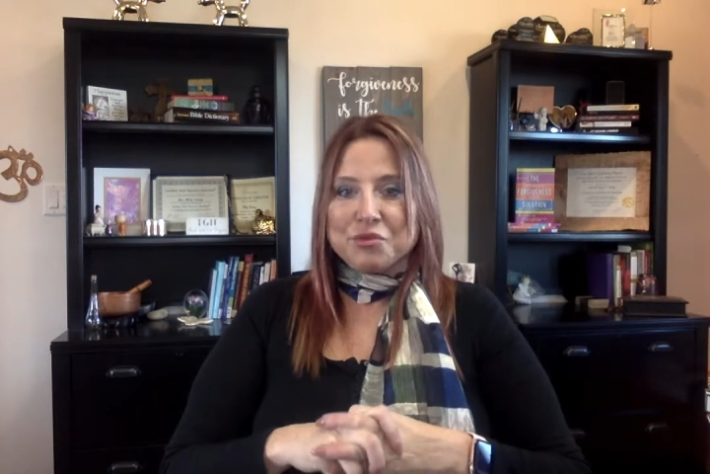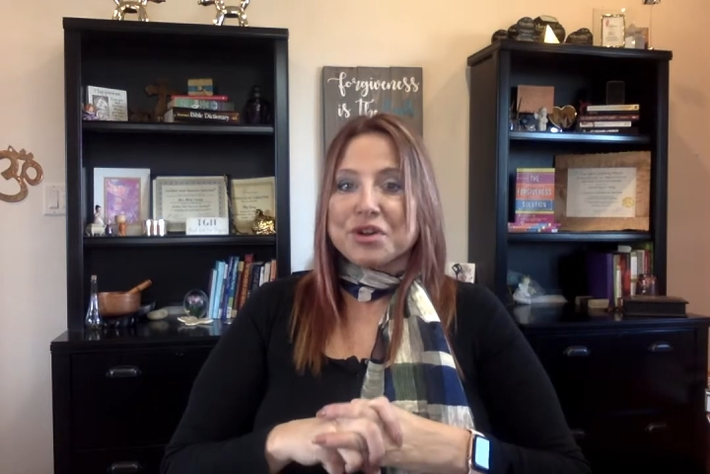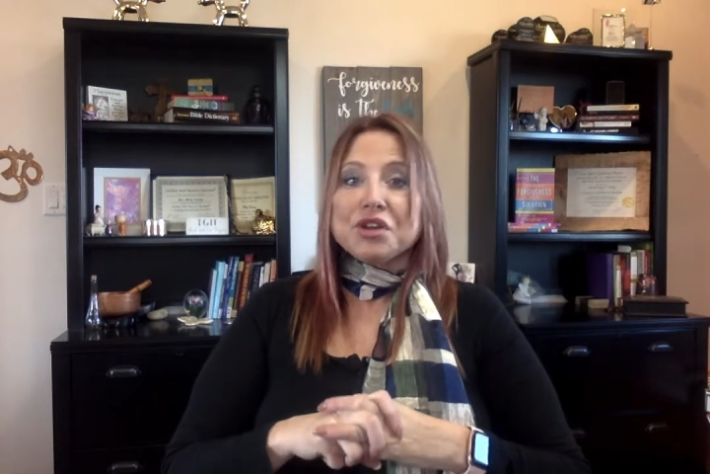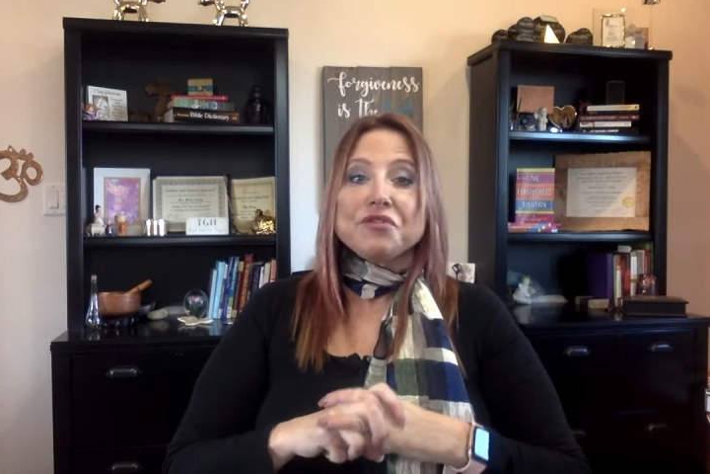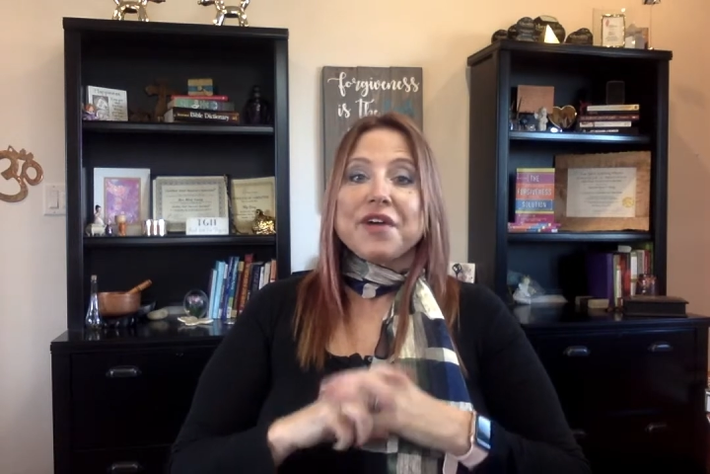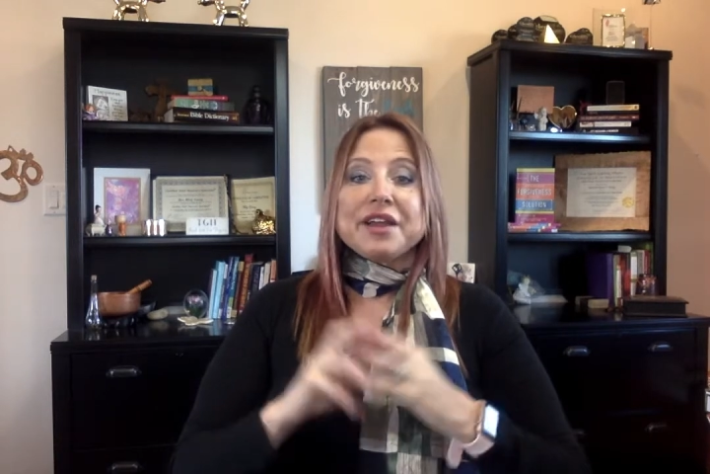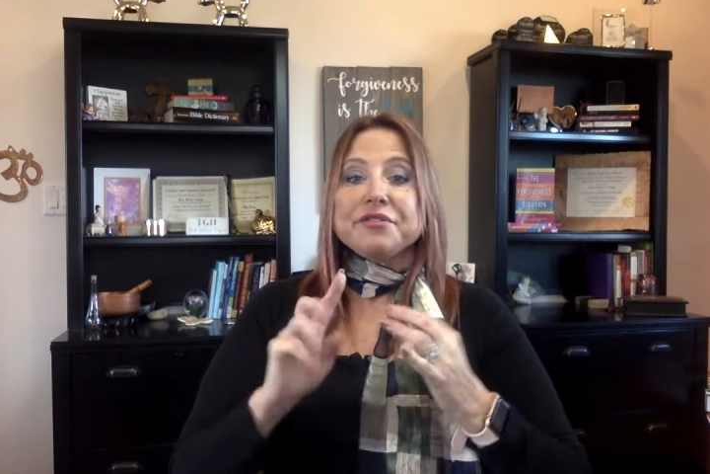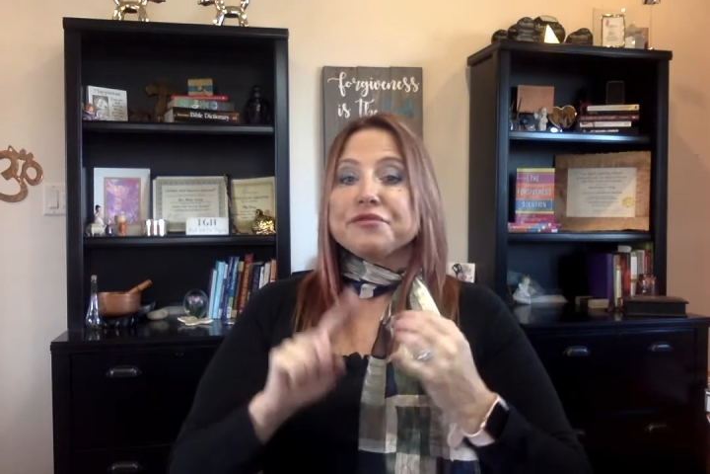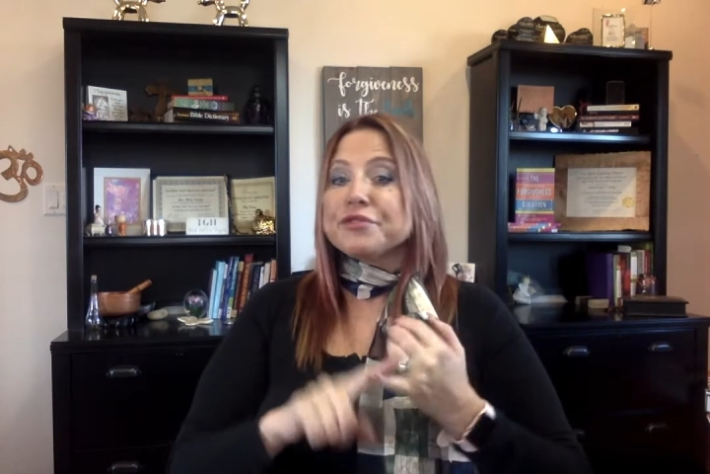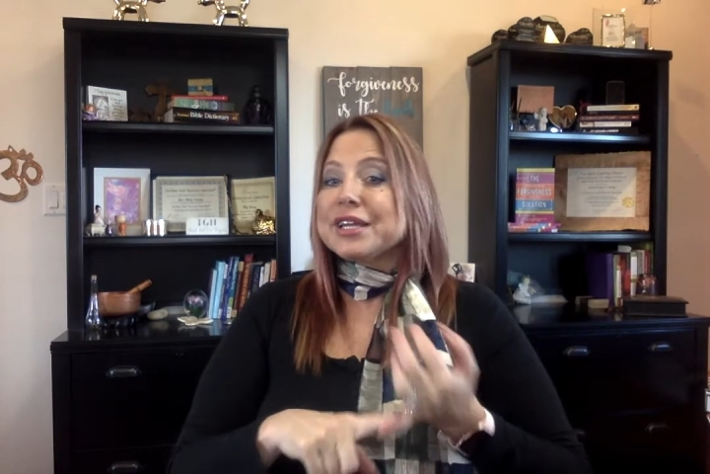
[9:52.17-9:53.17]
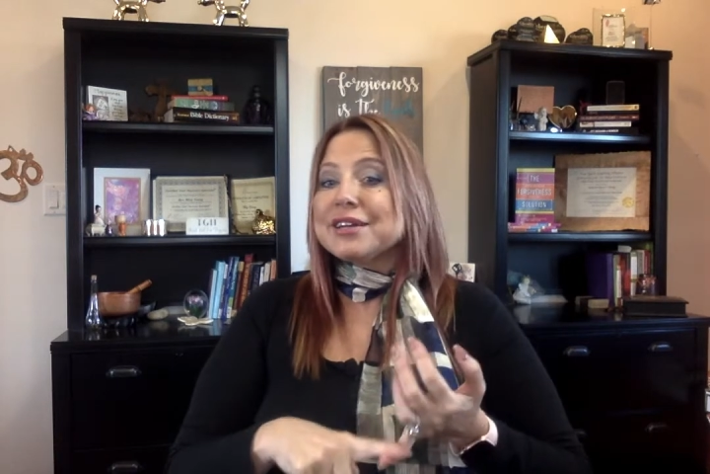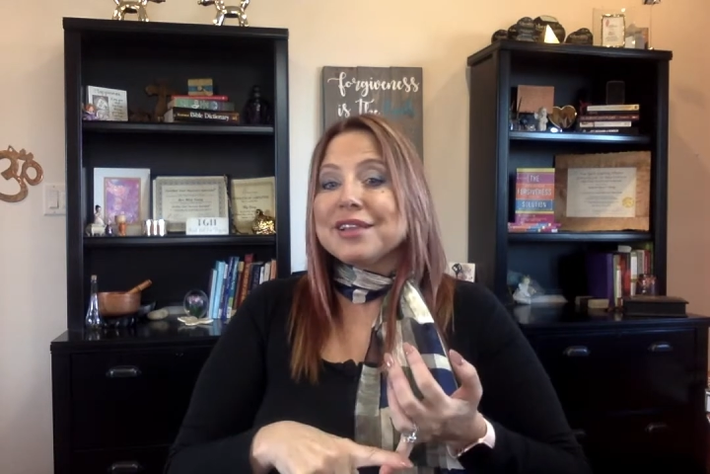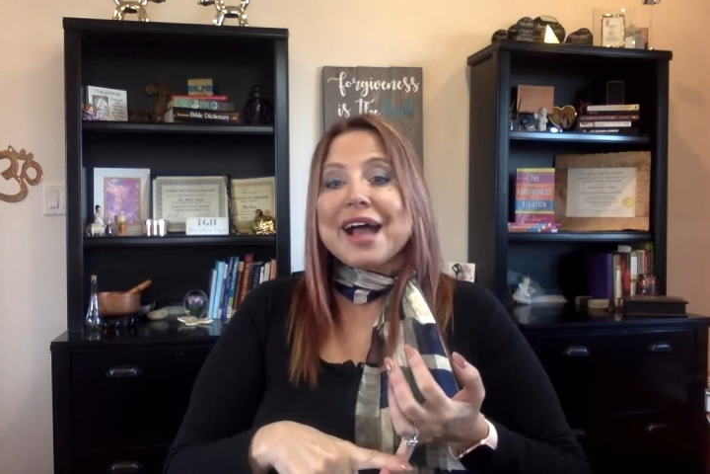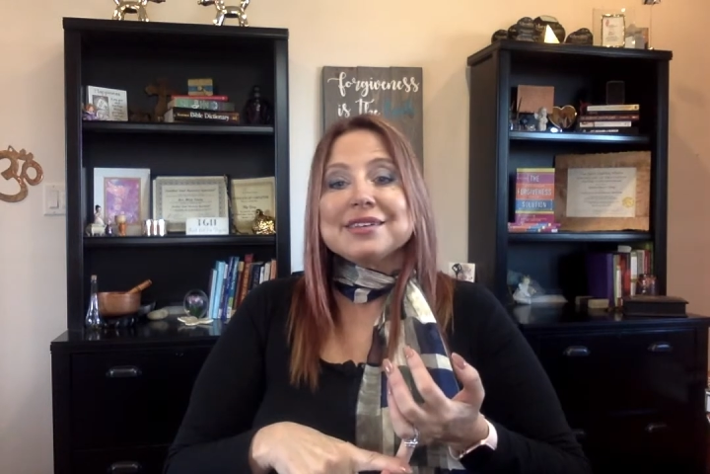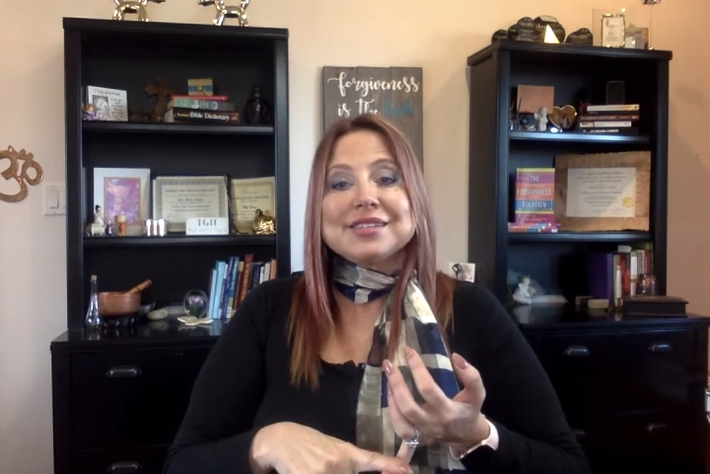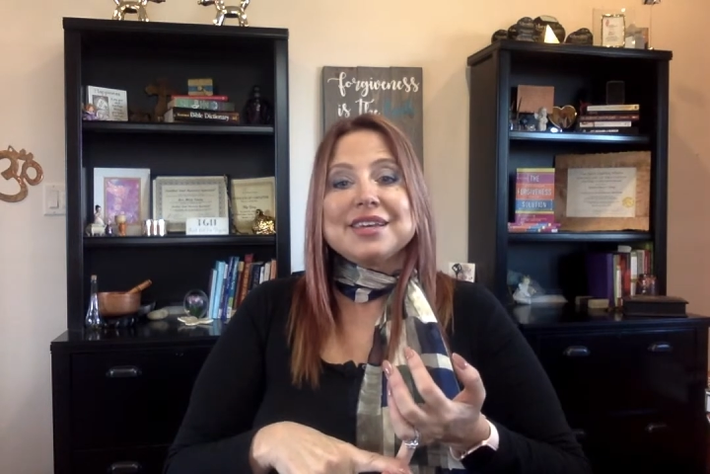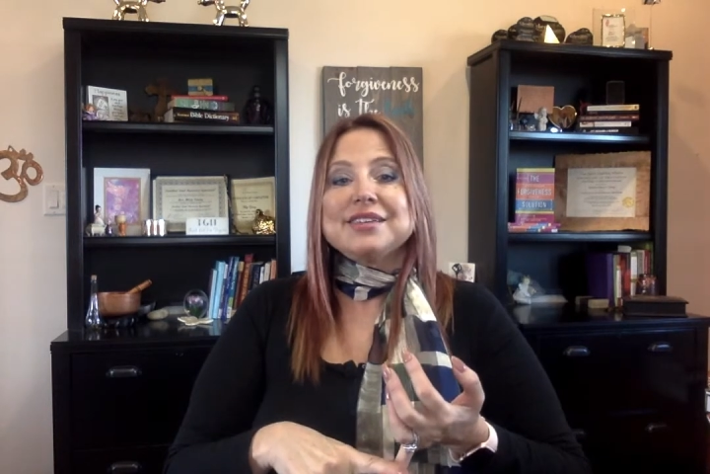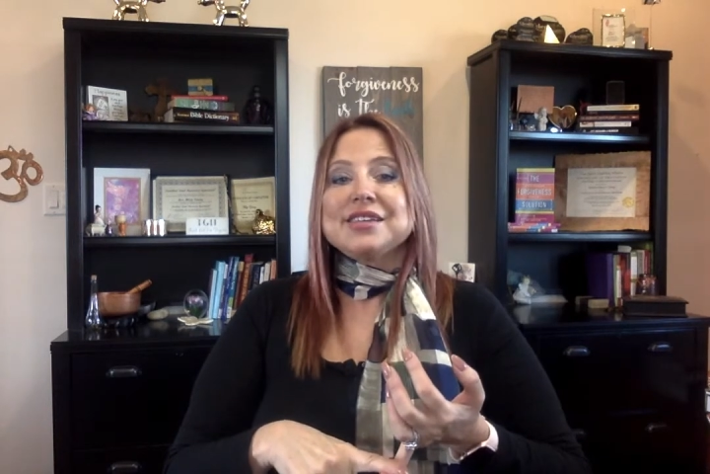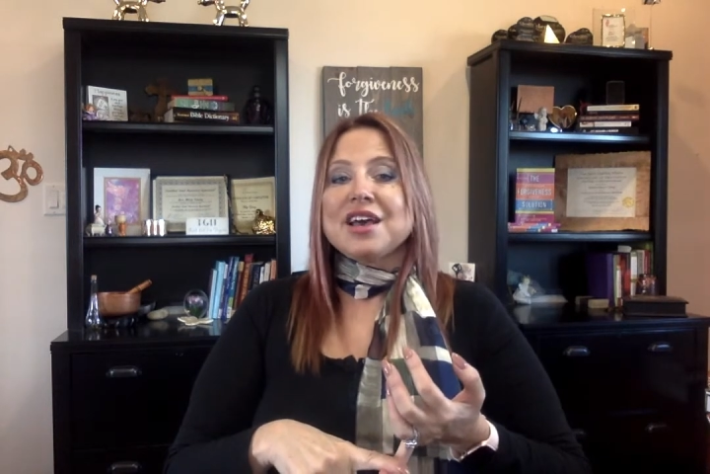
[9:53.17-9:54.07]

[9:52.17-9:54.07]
where you'll find free classes